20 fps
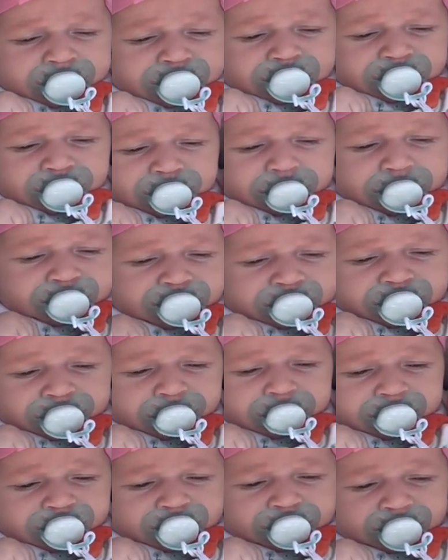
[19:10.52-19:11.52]
the last
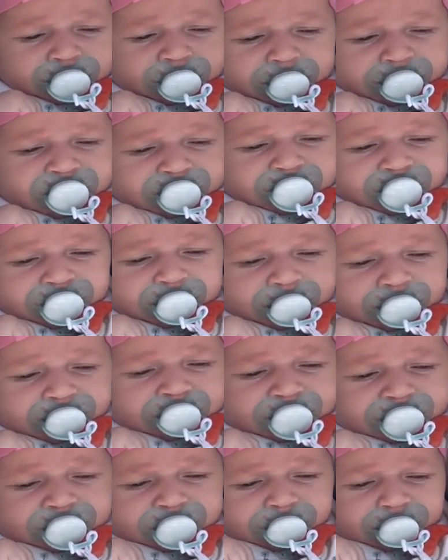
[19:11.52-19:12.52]
few days, I want to say.
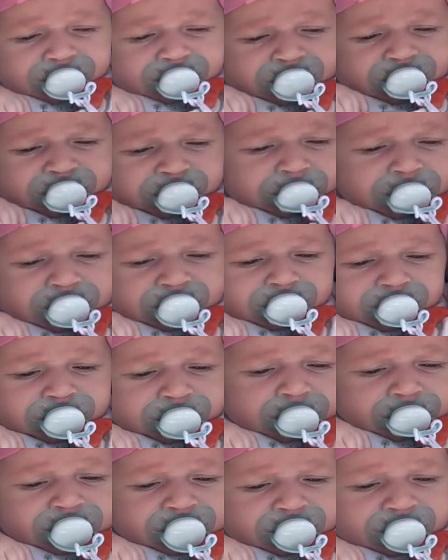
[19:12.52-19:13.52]
She's been using it a
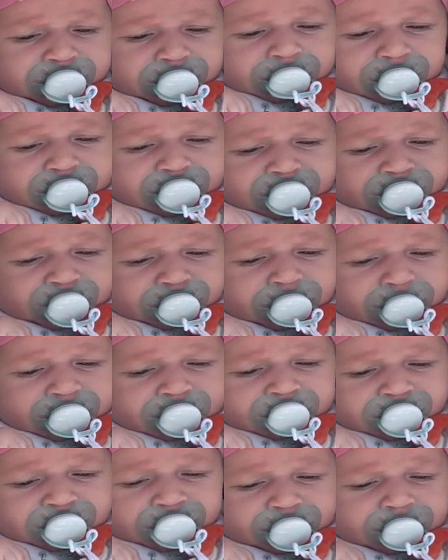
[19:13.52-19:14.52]
lot more just
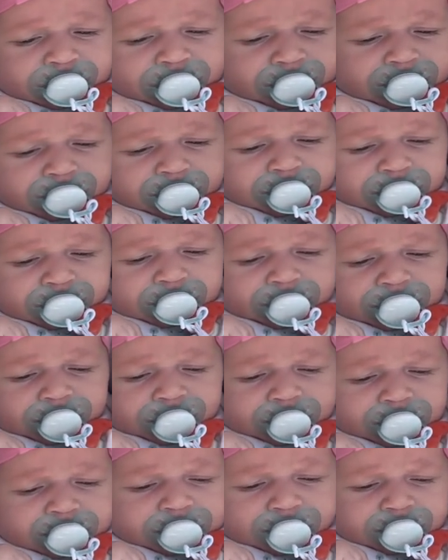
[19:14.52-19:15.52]
because she's
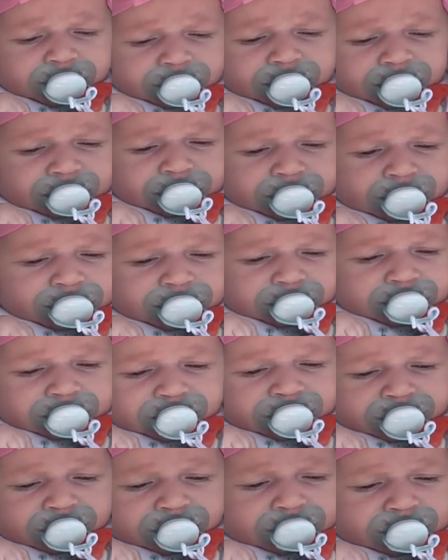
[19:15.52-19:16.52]
starting to
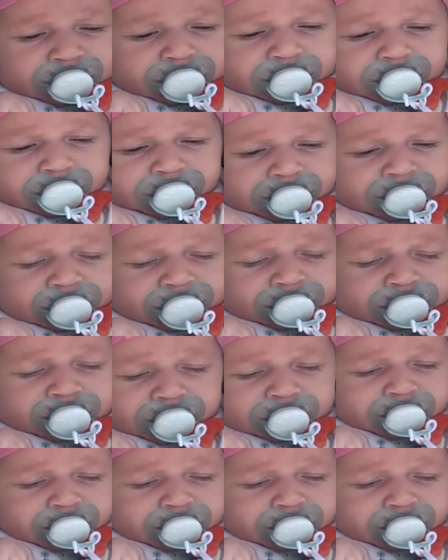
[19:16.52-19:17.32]
grab hold of